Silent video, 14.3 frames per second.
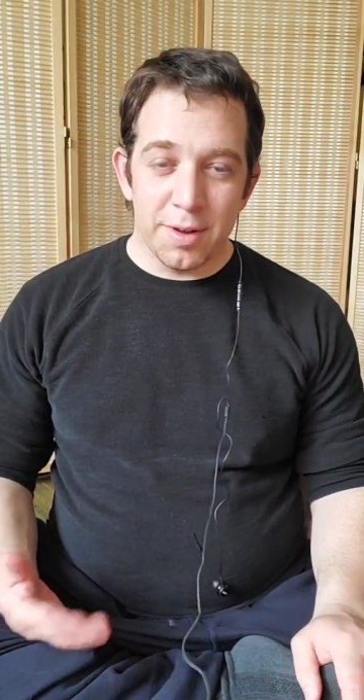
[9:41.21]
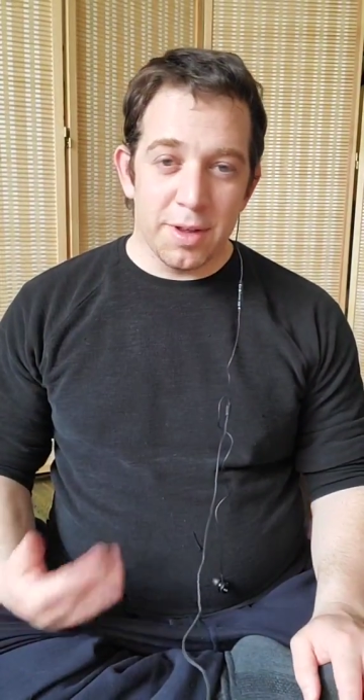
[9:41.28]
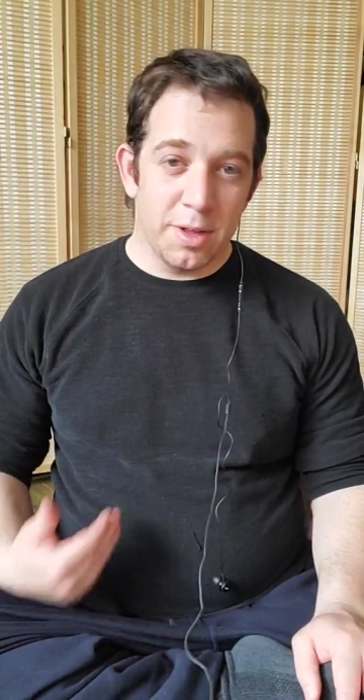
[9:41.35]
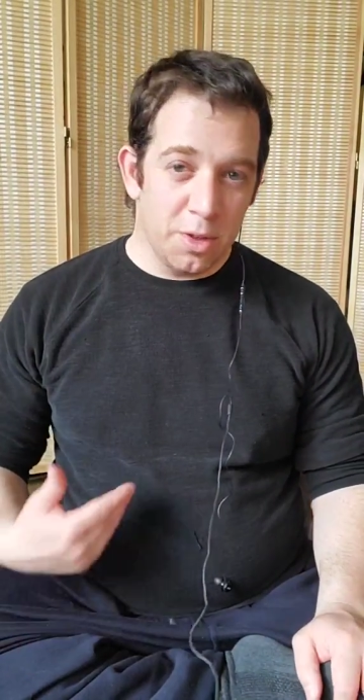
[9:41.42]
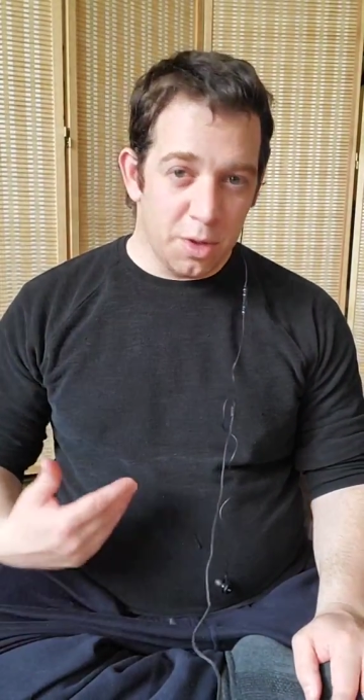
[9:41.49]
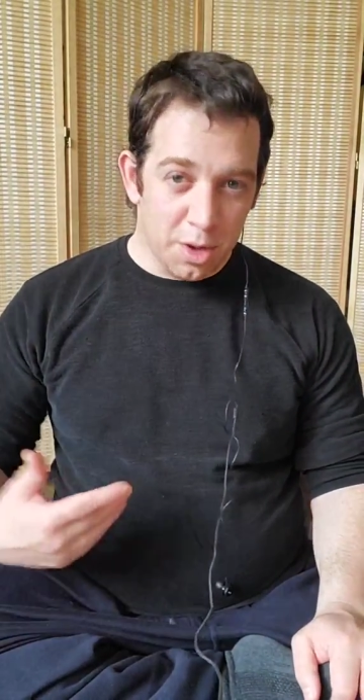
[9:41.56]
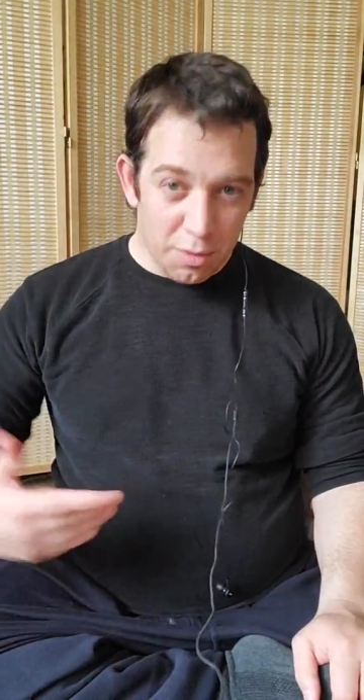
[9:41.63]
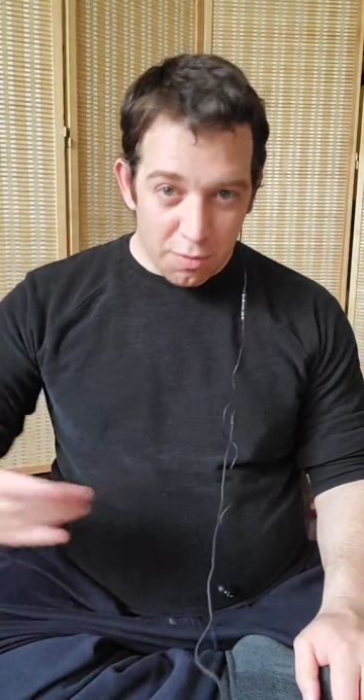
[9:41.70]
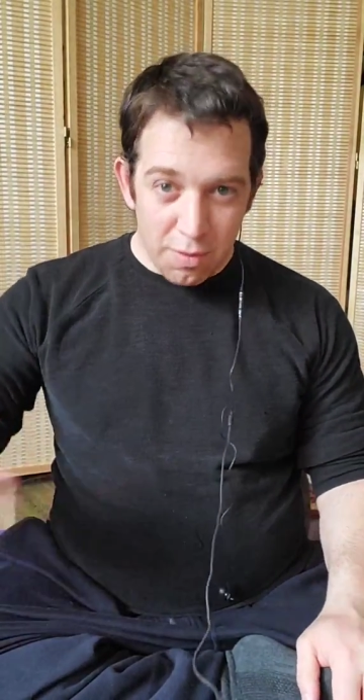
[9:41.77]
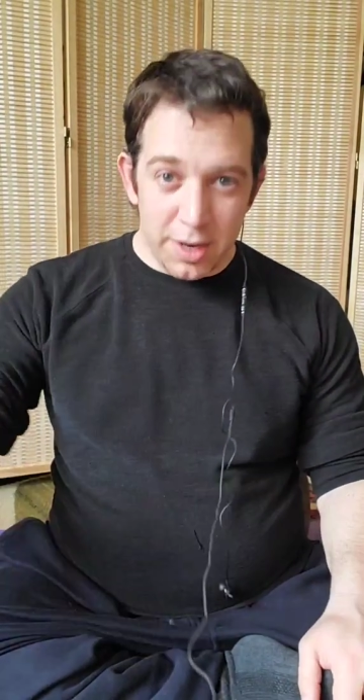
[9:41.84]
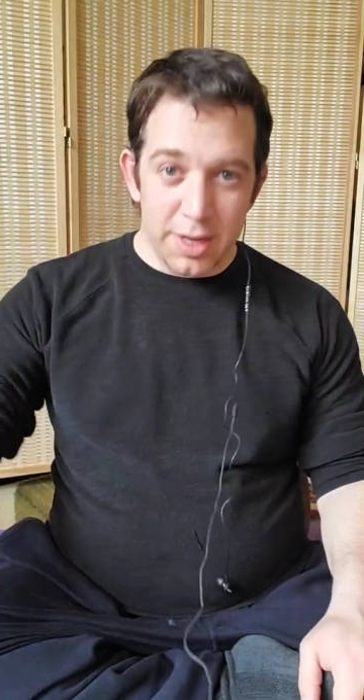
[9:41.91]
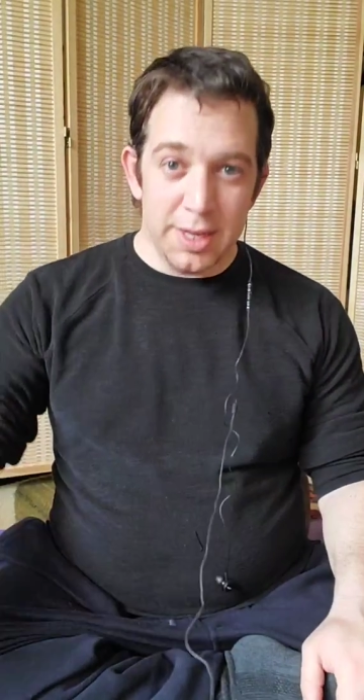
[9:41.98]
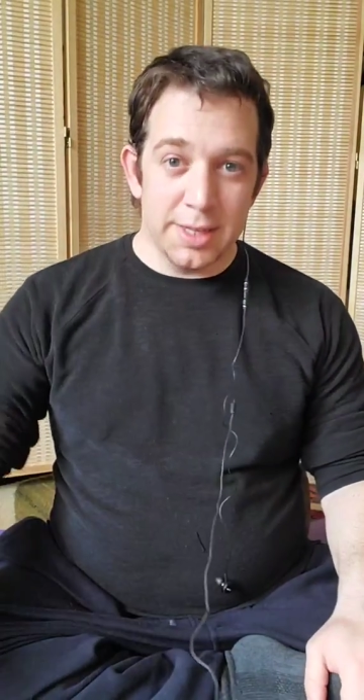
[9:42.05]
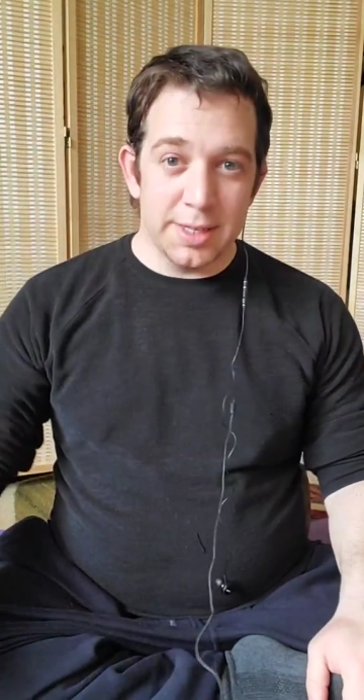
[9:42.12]
and you can
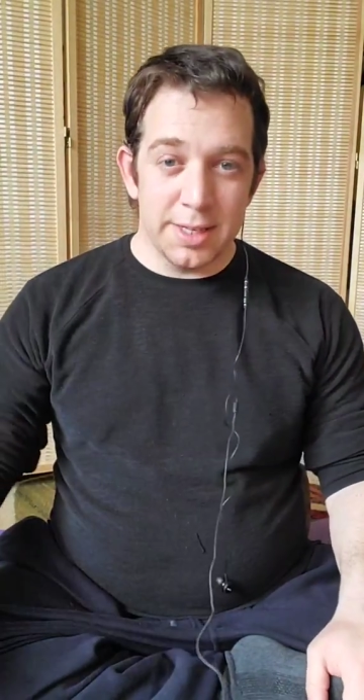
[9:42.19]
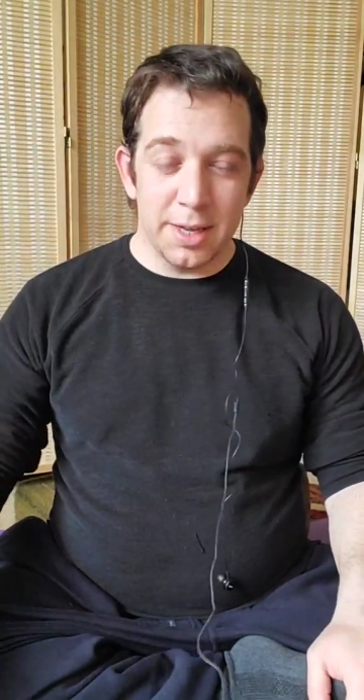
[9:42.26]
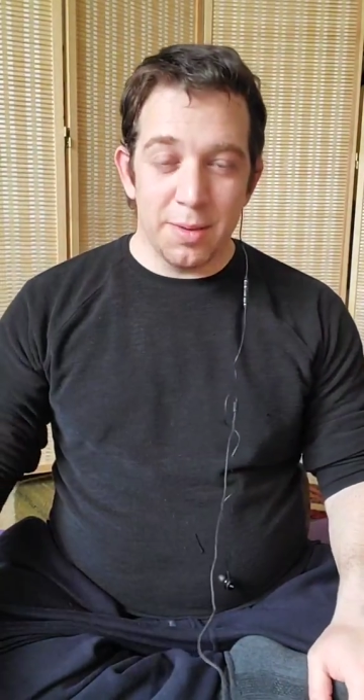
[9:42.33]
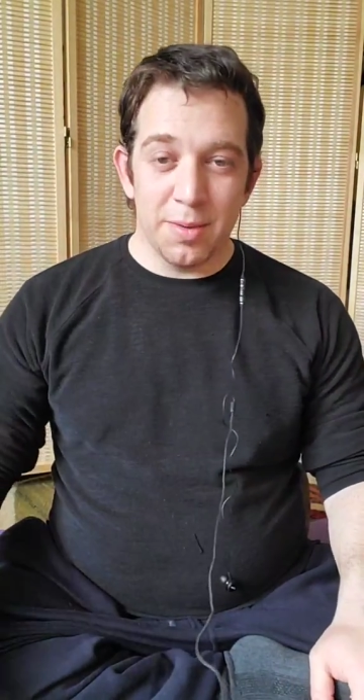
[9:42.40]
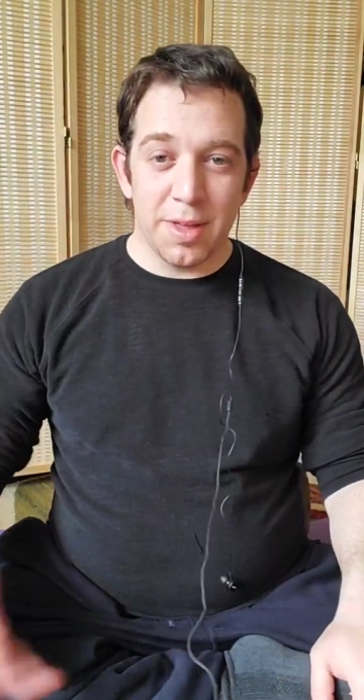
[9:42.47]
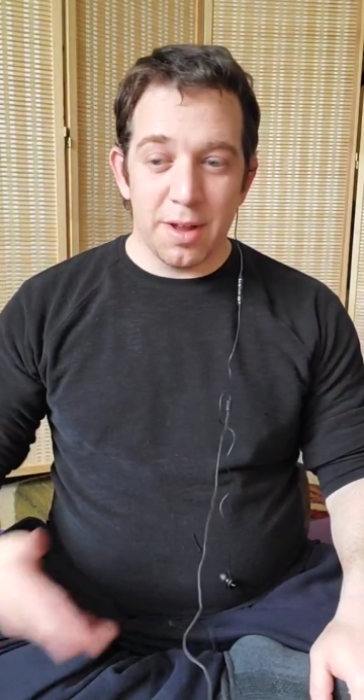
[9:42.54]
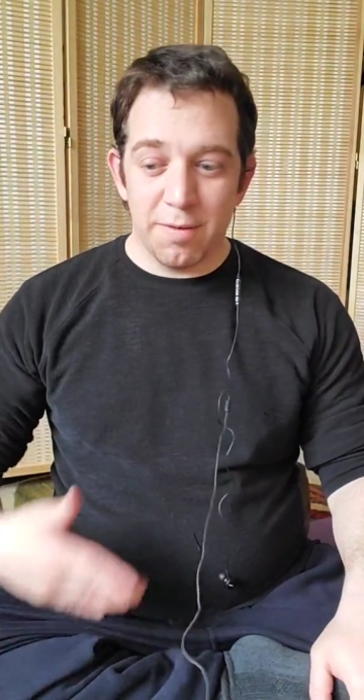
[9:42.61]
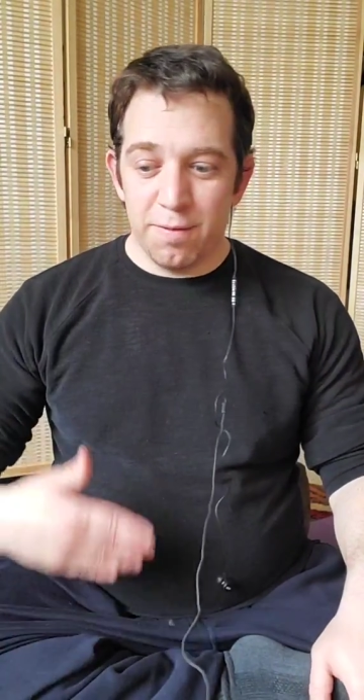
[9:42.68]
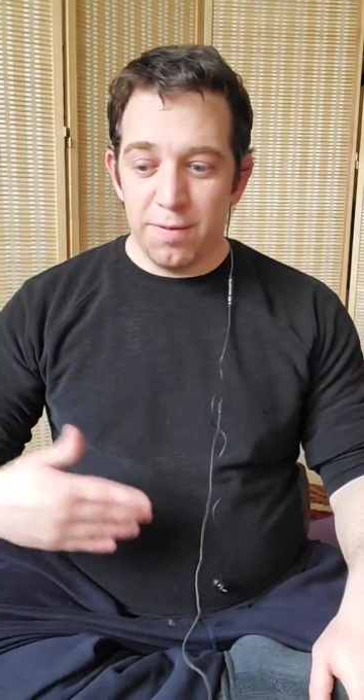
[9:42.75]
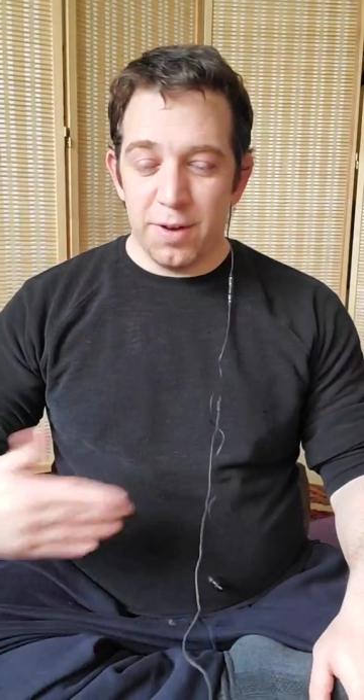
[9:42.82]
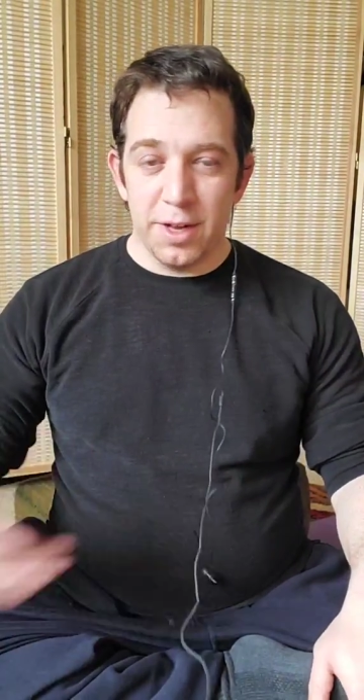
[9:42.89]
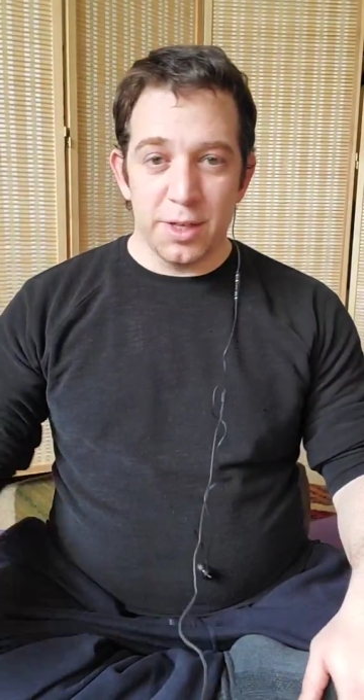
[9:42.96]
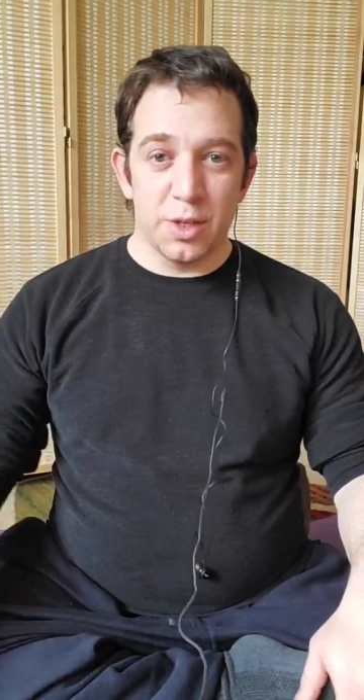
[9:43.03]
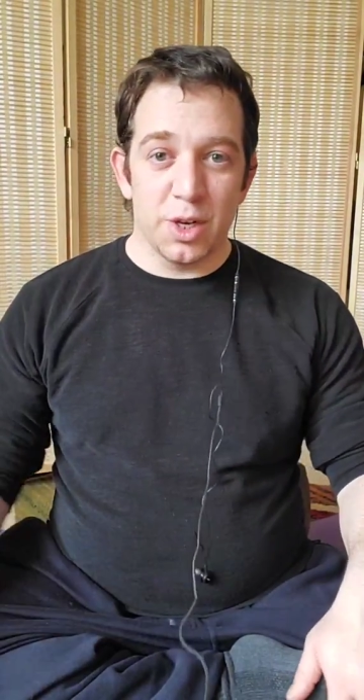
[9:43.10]
run easily without
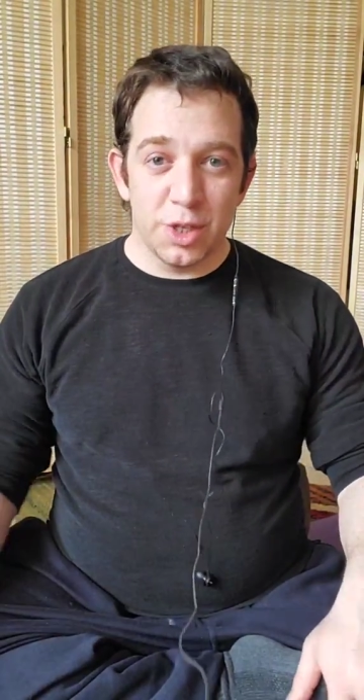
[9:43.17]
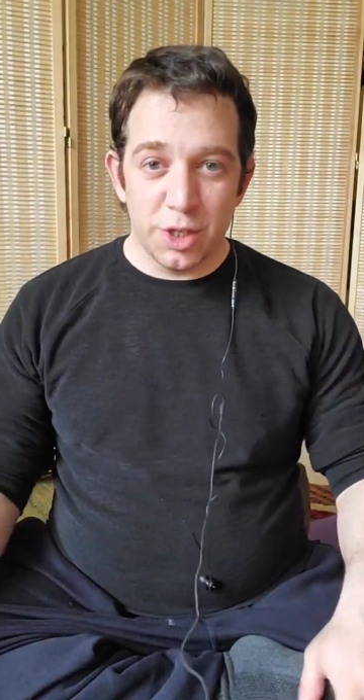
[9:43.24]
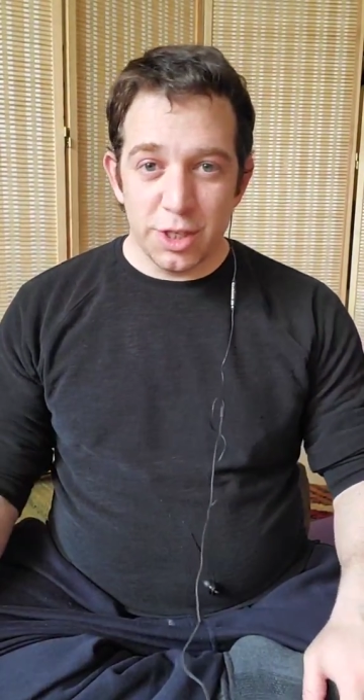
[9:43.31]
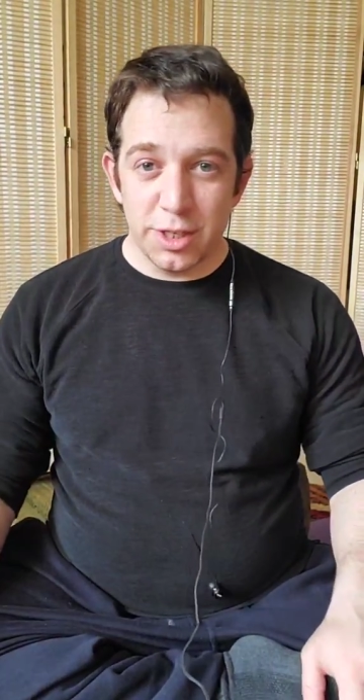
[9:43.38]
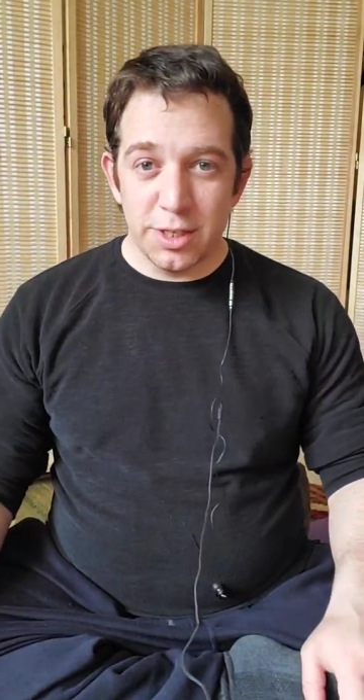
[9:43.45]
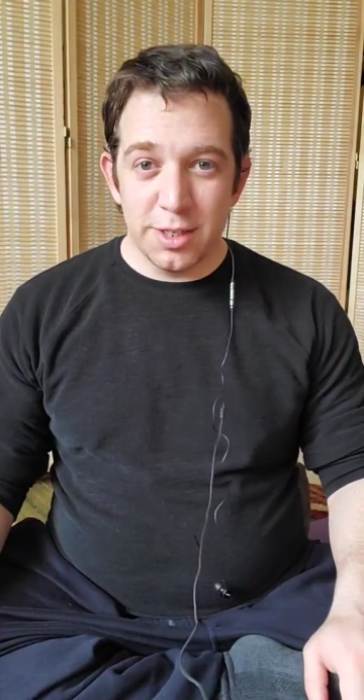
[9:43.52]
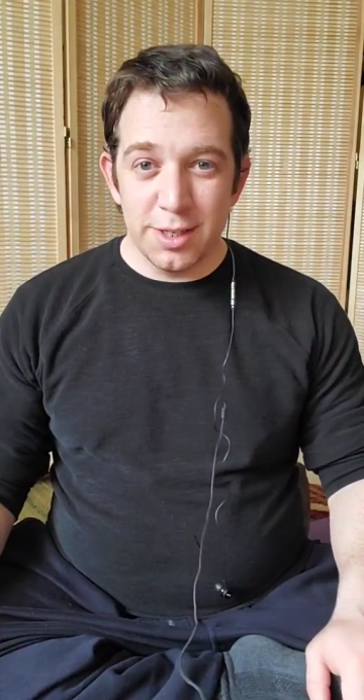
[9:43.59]
full exhaustion.